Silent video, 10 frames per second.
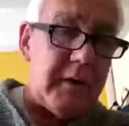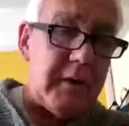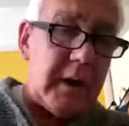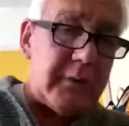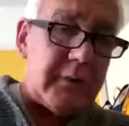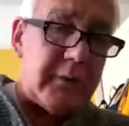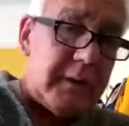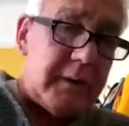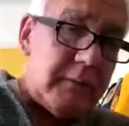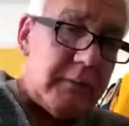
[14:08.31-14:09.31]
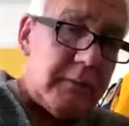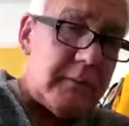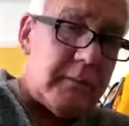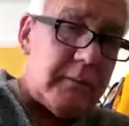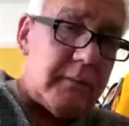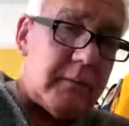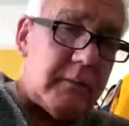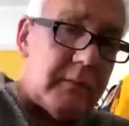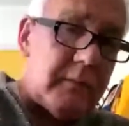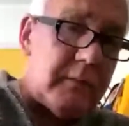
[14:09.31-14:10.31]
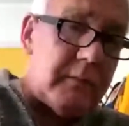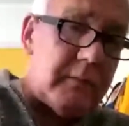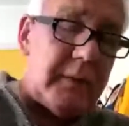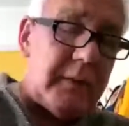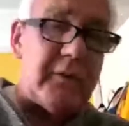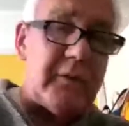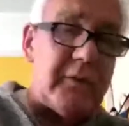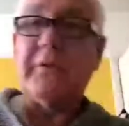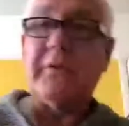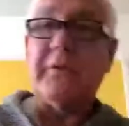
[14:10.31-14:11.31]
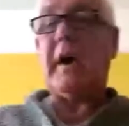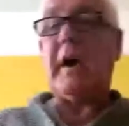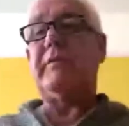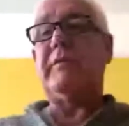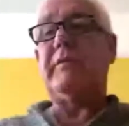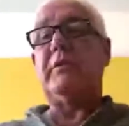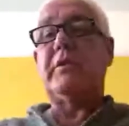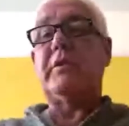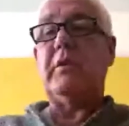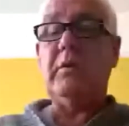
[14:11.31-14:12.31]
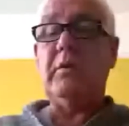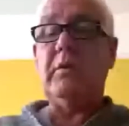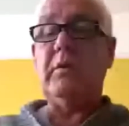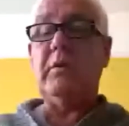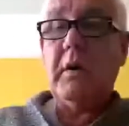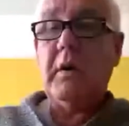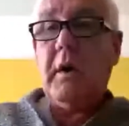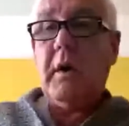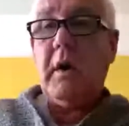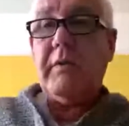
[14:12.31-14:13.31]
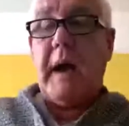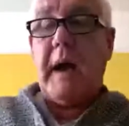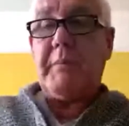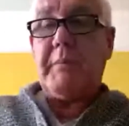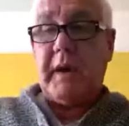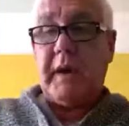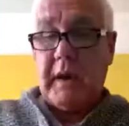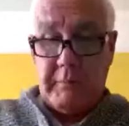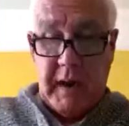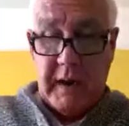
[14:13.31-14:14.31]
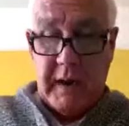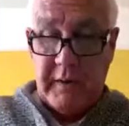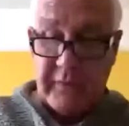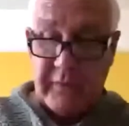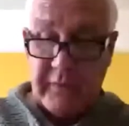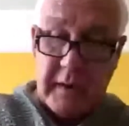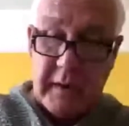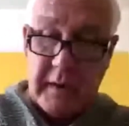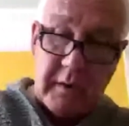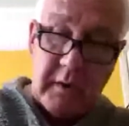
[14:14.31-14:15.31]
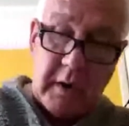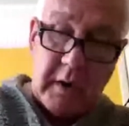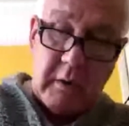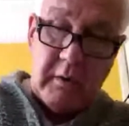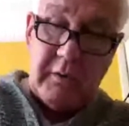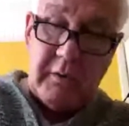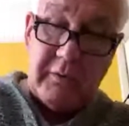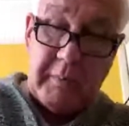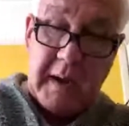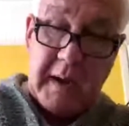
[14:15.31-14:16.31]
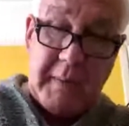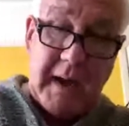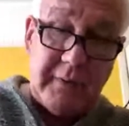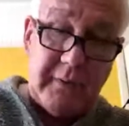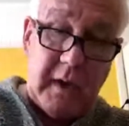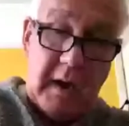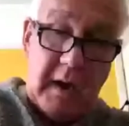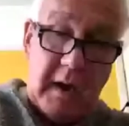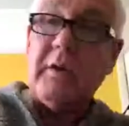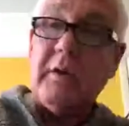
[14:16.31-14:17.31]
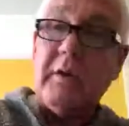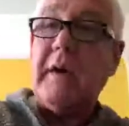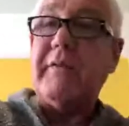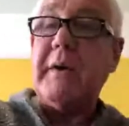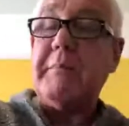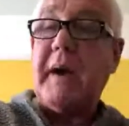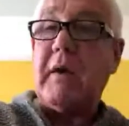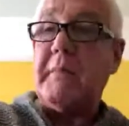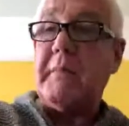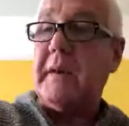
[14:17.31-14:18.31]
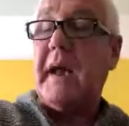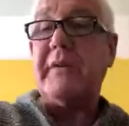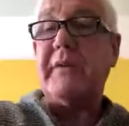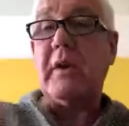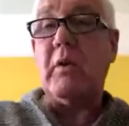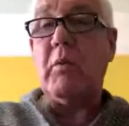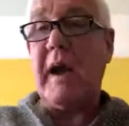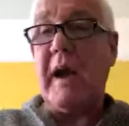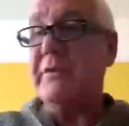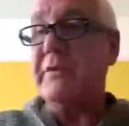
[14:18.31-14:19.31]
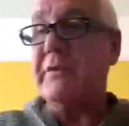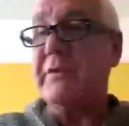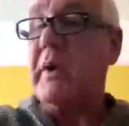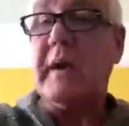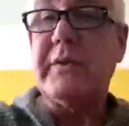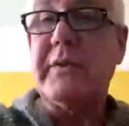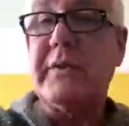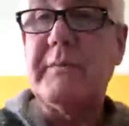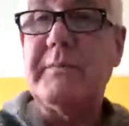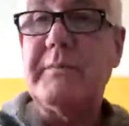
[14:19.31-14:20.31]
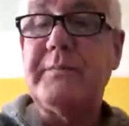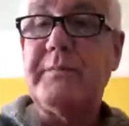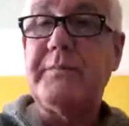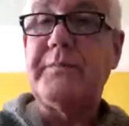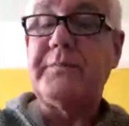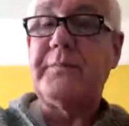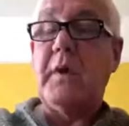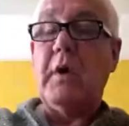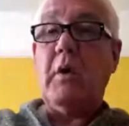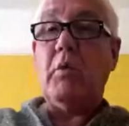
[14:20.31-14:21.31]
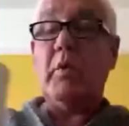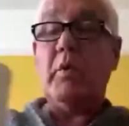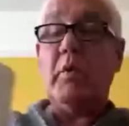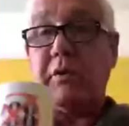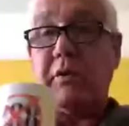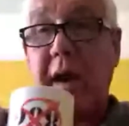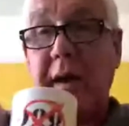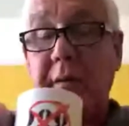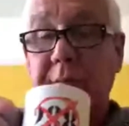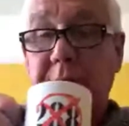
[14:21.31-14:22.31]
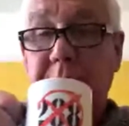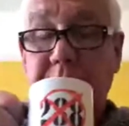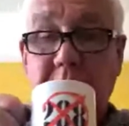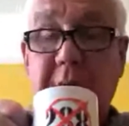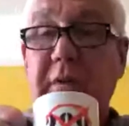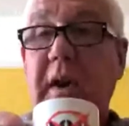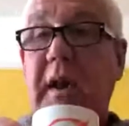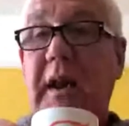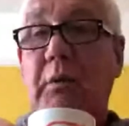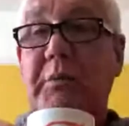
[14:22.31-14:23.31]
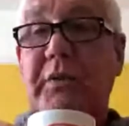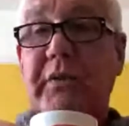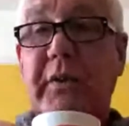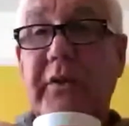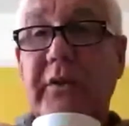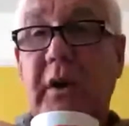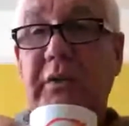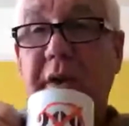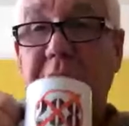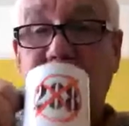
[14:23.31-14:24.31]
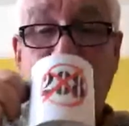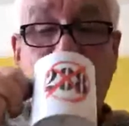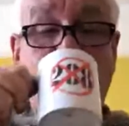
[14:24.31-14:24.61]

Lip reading: I think that's the one. And that should take you through to that particular page, and you know, you just pay £1 and you'll get a feedback comment, and it's a little way of supporting us, which is great. Every little helps, as Tesco says.